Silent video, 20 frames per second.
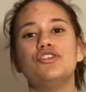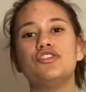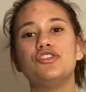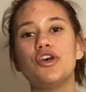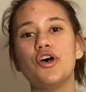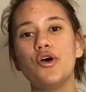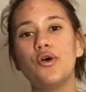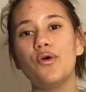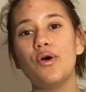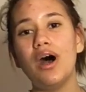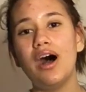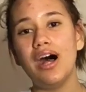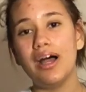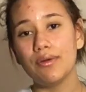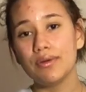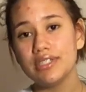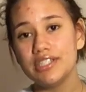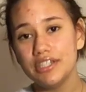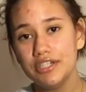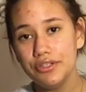So I
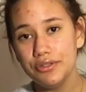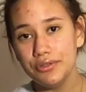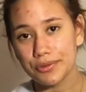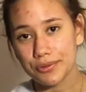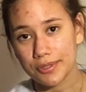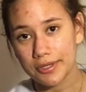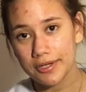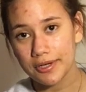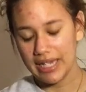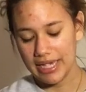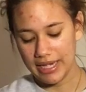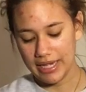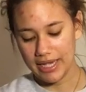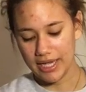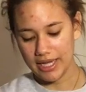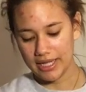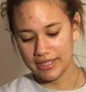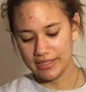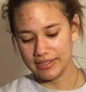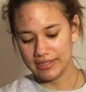went to New York
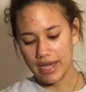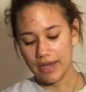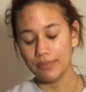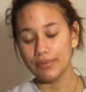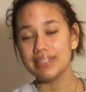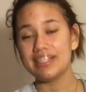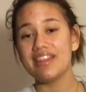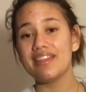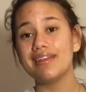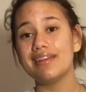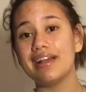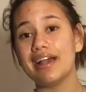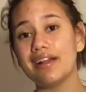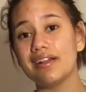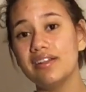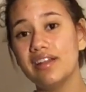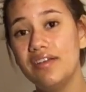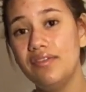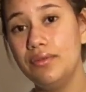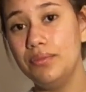and I went to the
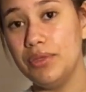9-11